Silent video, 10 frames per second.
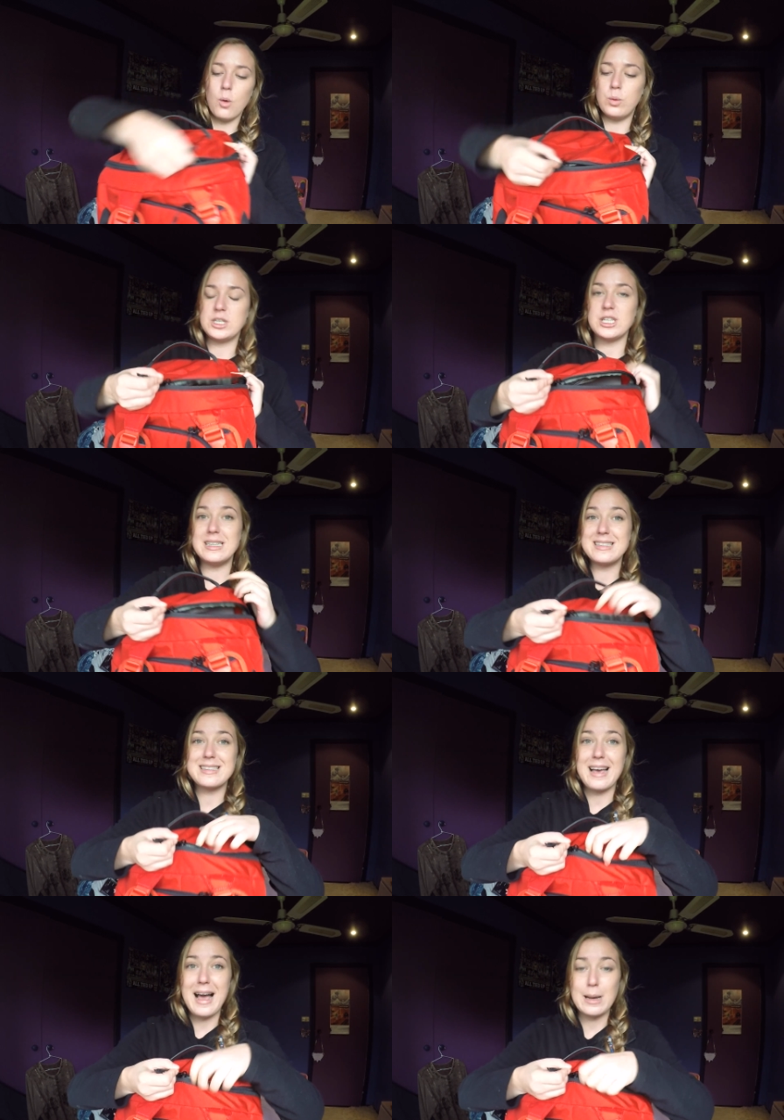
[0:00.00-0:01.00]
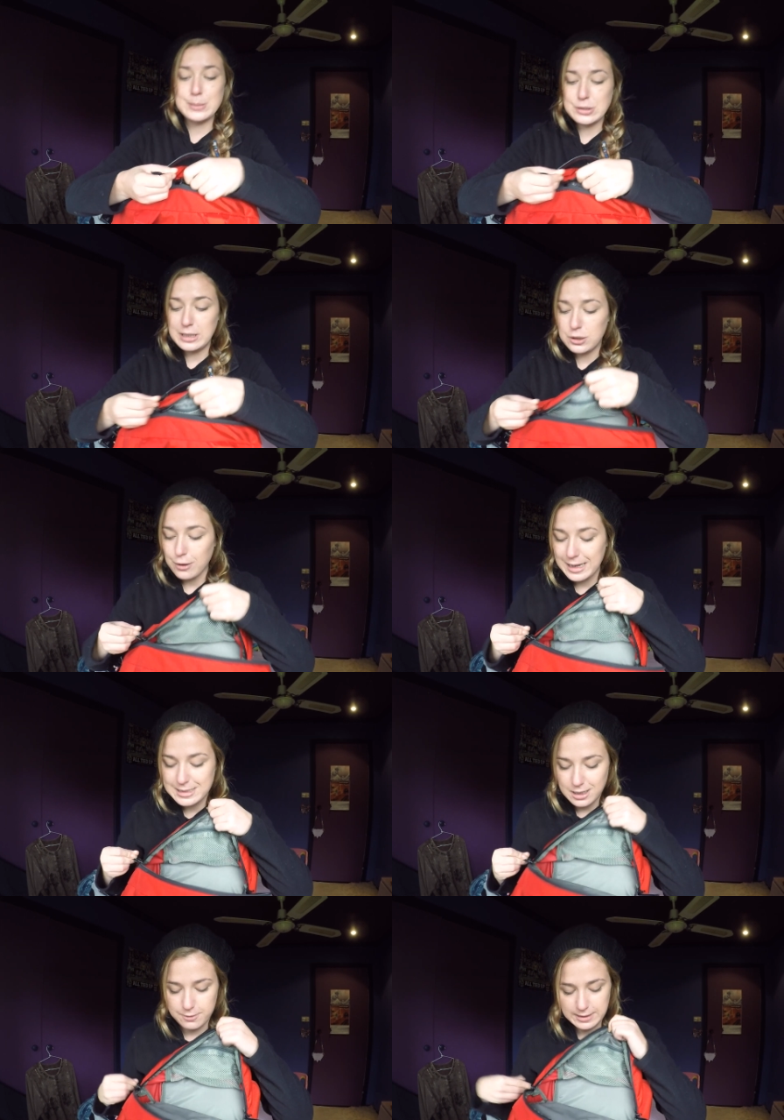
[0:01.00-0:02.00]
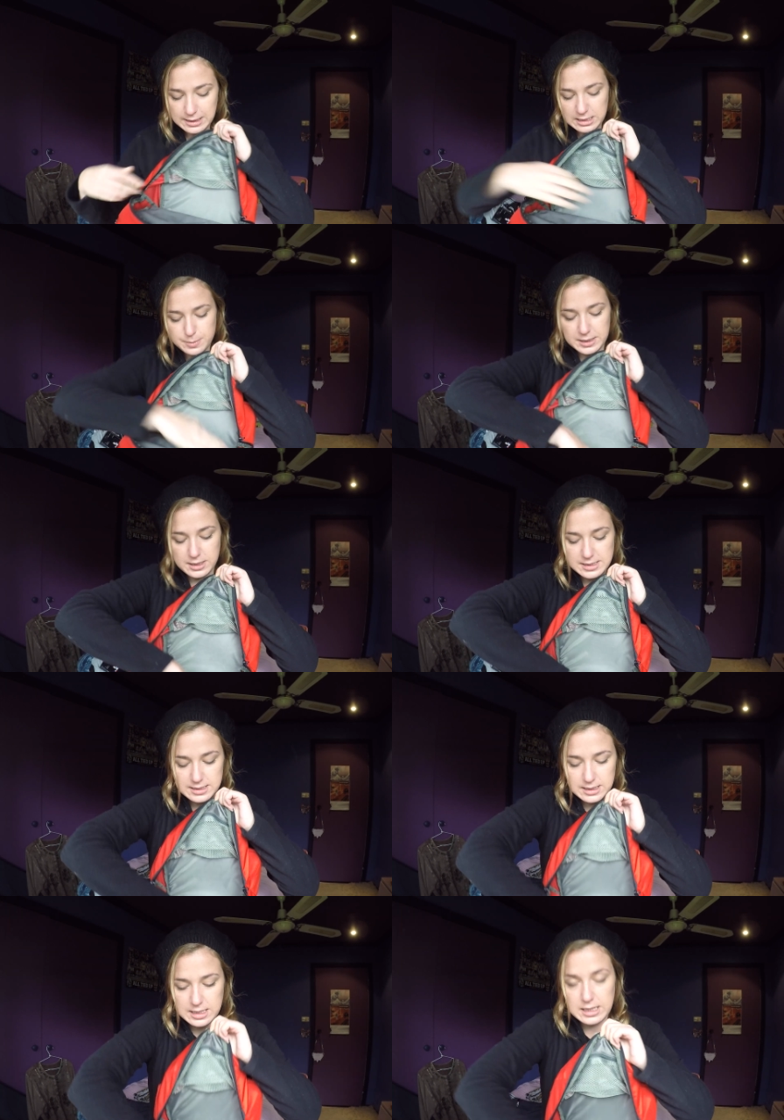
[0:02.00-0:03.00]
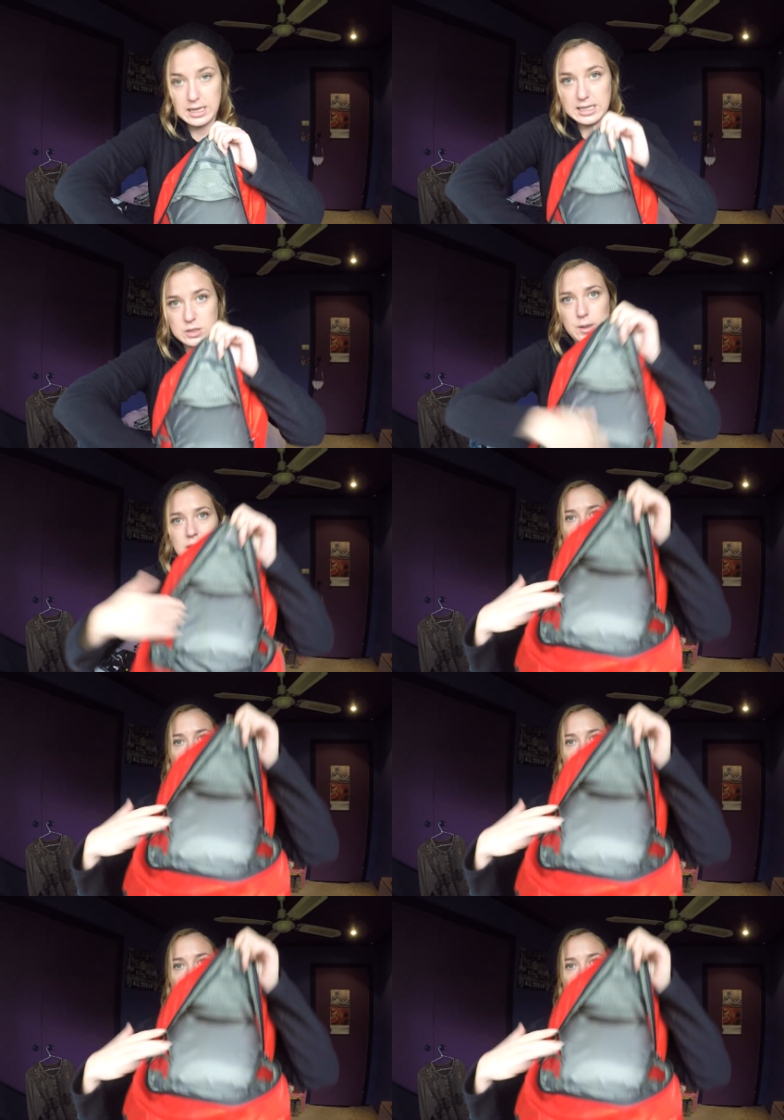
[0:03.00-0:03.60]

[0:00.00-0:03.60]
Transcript: which is absolutely great, I realised, because it's quite